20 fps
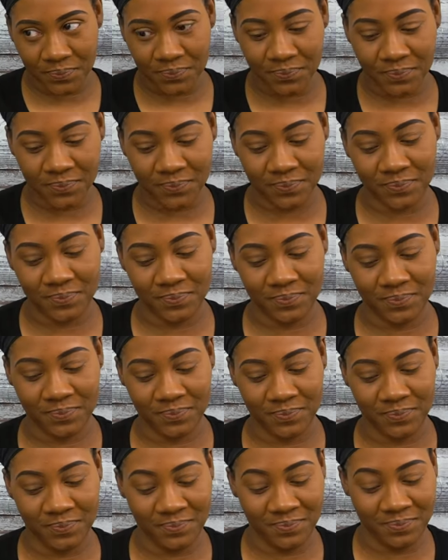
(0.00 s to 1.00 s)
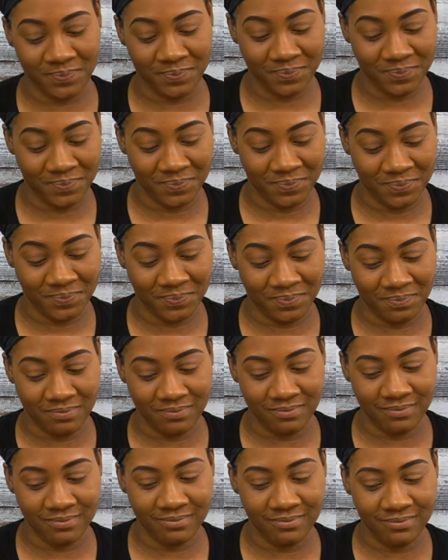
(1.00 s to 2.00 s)

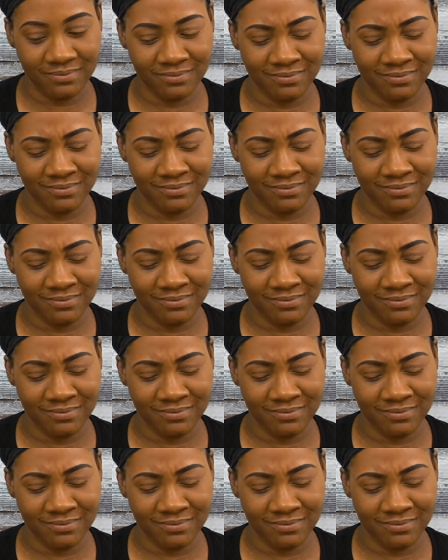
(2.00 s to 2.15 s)
This person isn't speaking.